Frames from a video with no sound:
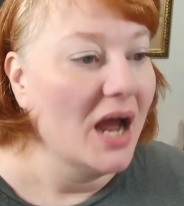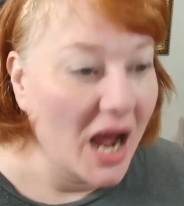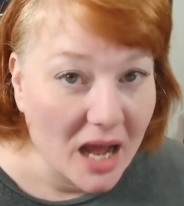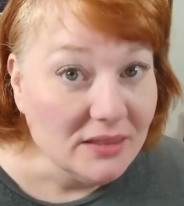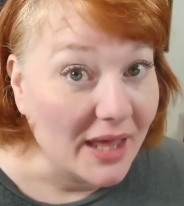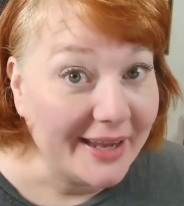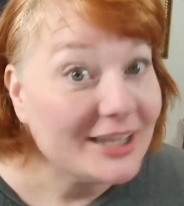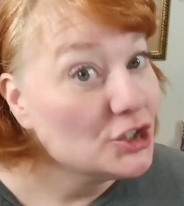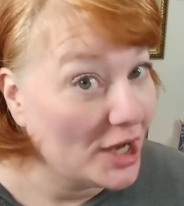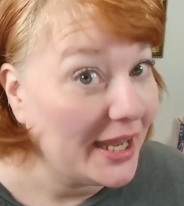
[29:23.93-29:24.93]

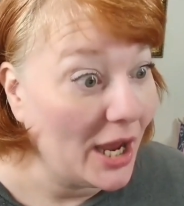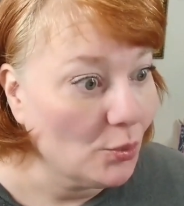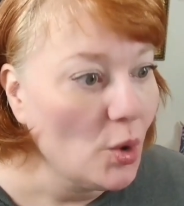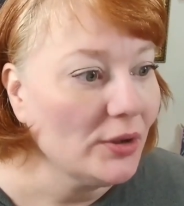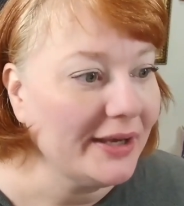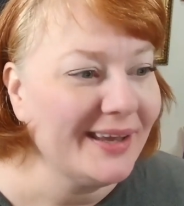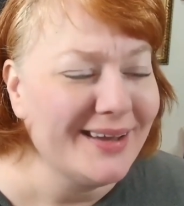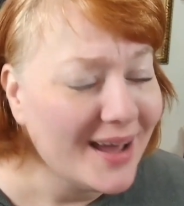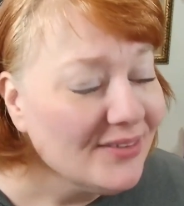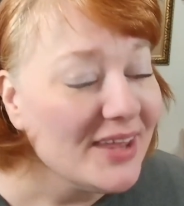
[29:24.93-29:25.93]
unlike JK Rowling,
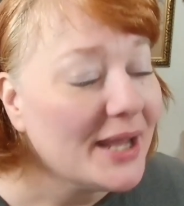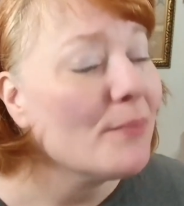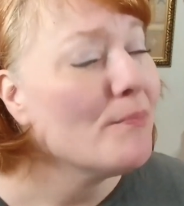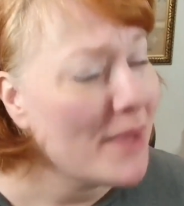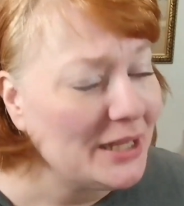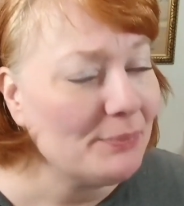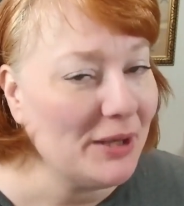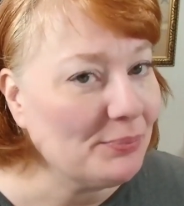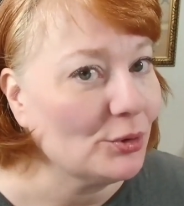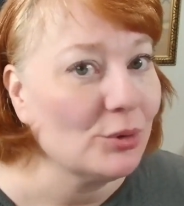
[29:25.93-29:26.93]
and unlike many
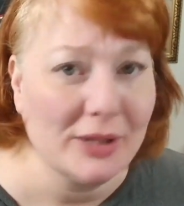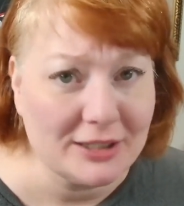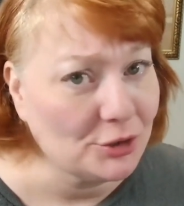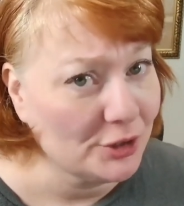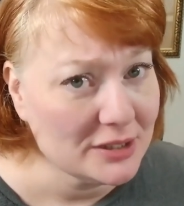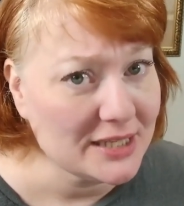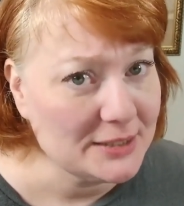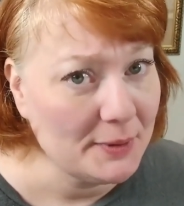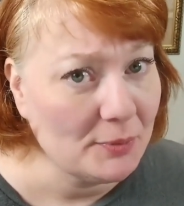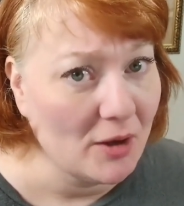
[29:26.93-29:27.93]
people who like to criticize
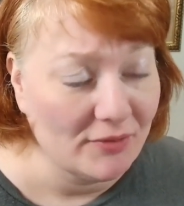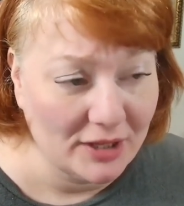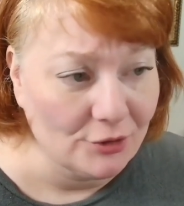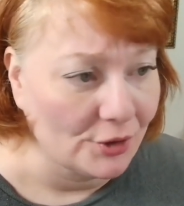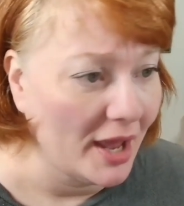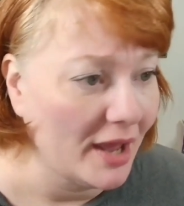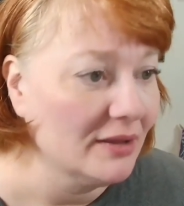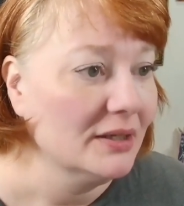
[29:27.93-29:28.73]
people on the internet.